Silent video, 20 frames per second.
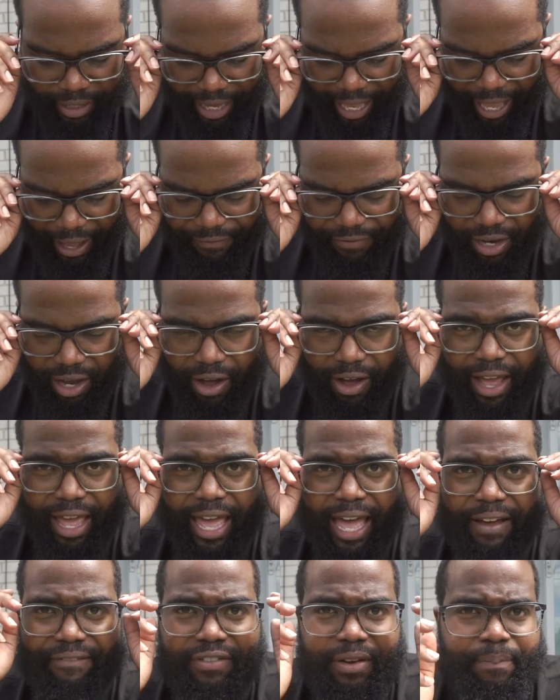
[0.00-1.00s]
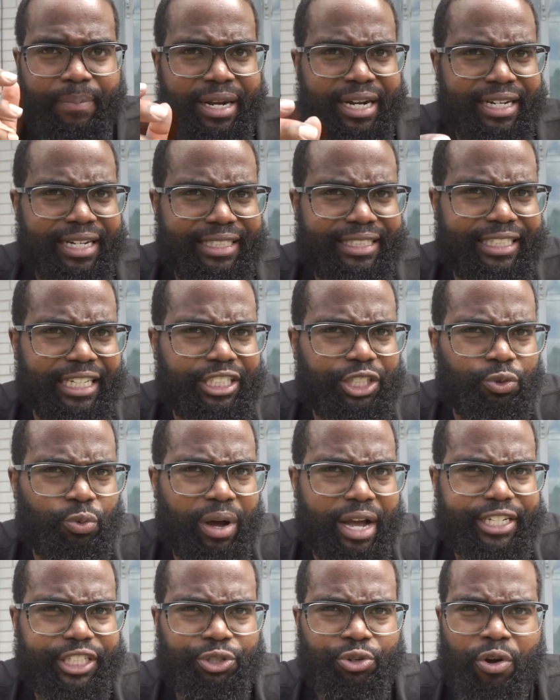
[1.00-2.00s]
Have y'all ever been in a
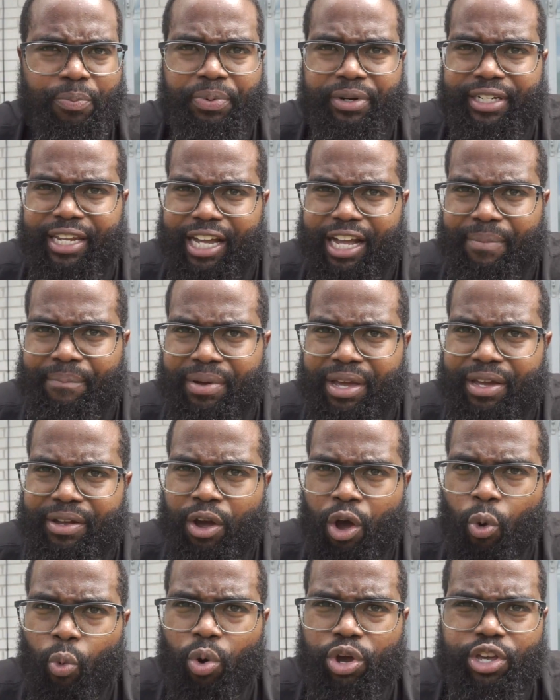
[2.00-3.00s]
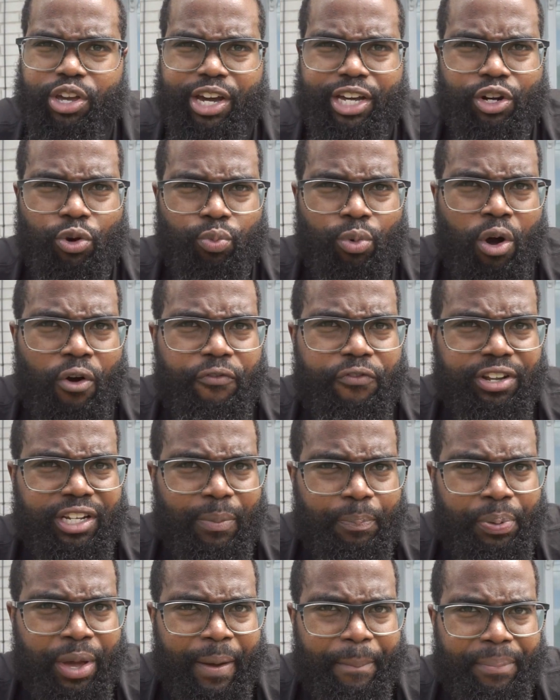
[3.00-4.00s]
situation or predicament where you're in a room full
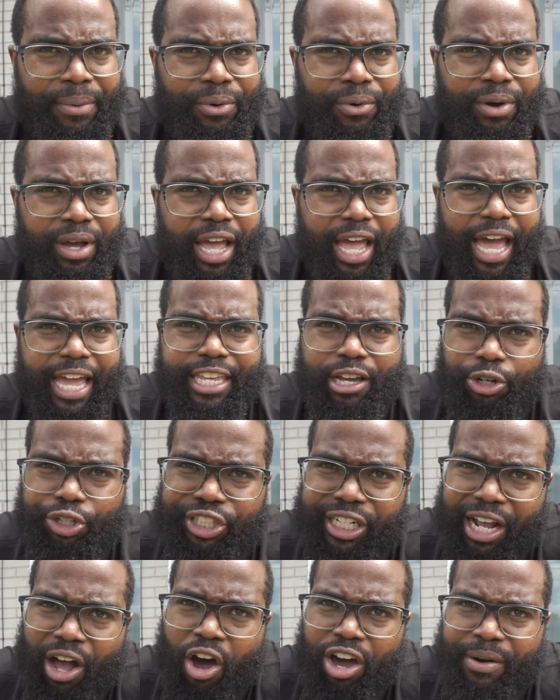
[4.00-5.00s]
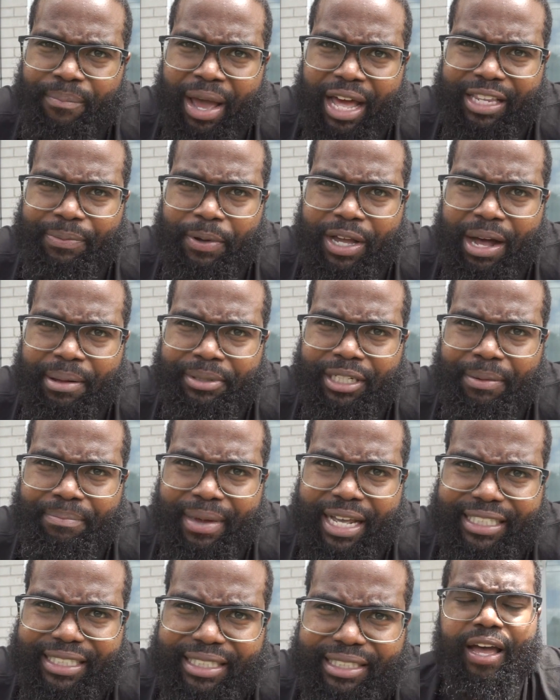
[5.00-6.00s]
of people and your shit automatically comes up
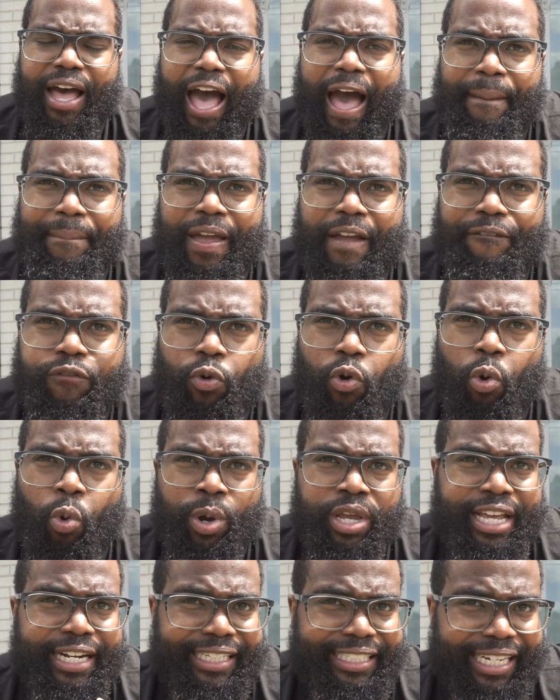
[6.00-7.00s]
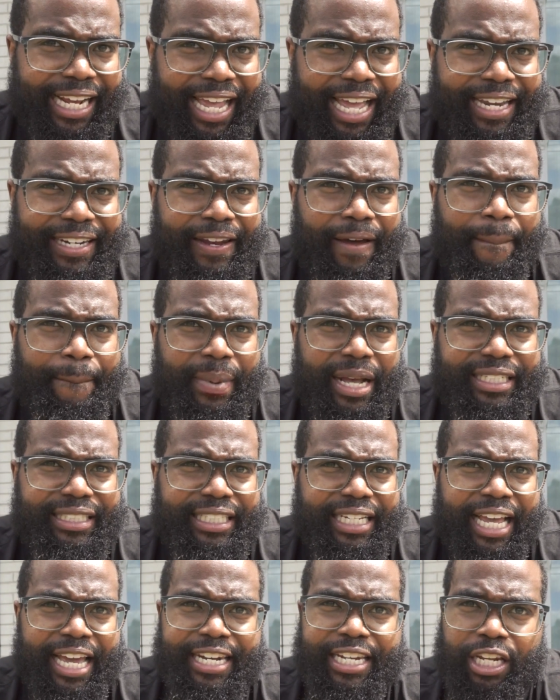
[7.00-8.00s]
missing? I mean, for when your shit end up
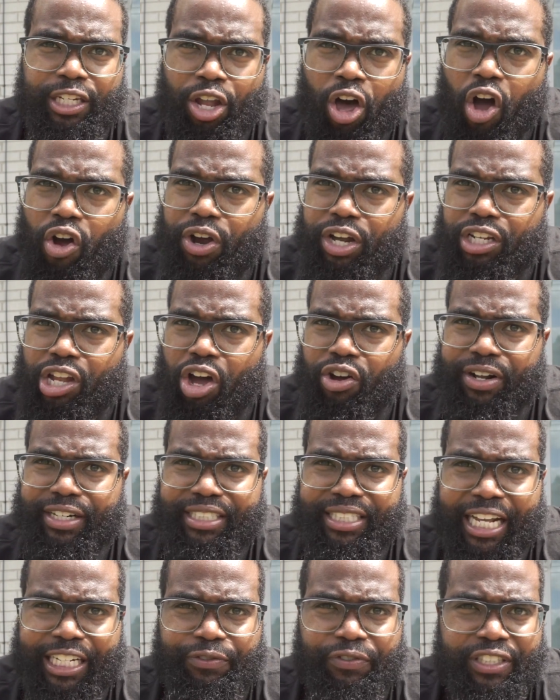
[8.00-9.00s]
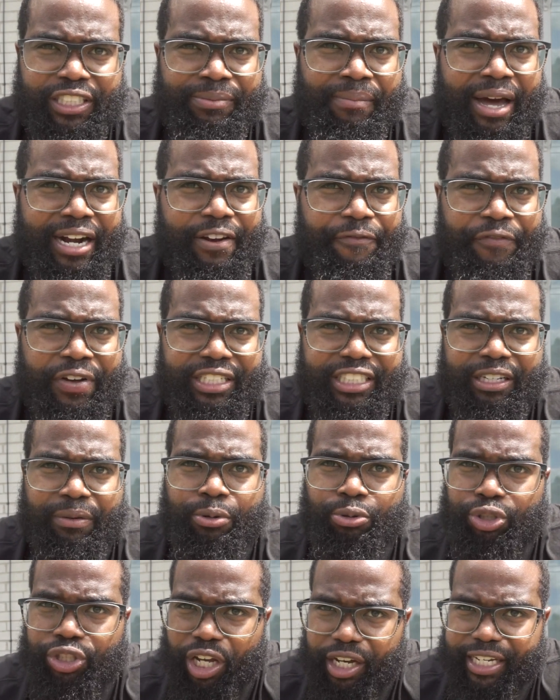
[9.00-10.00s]
missing and the longer, longer text for somebody to fess up
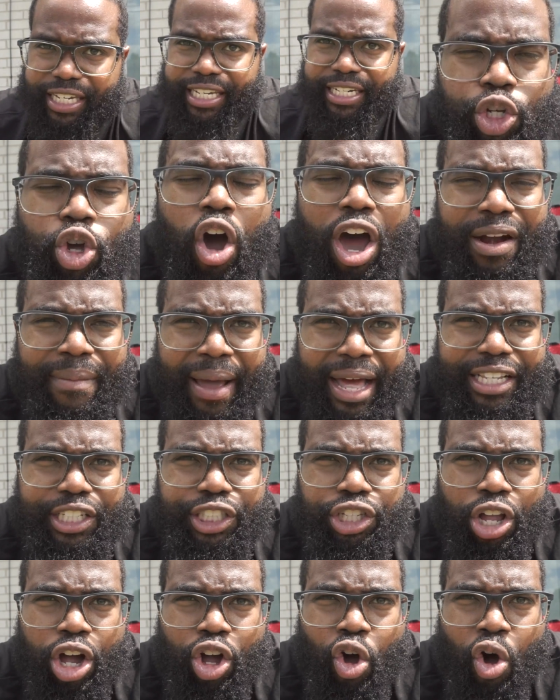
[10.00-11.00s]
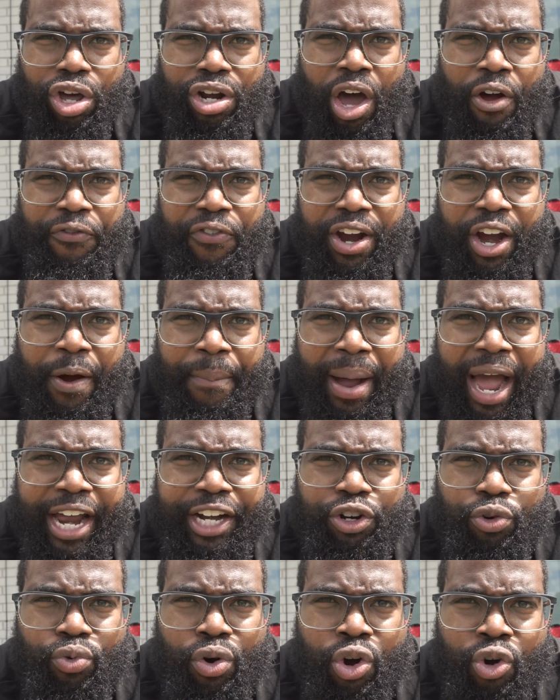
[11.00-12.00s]
who took it, you automatically start going off on everybody in
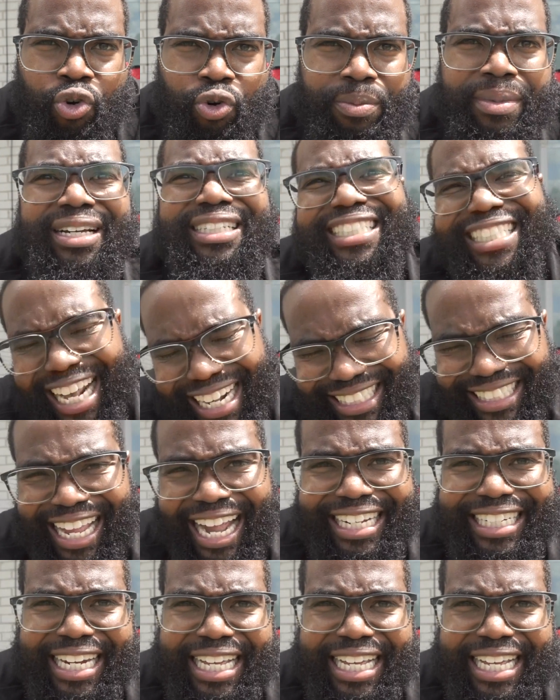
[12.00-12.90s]
the room. Just like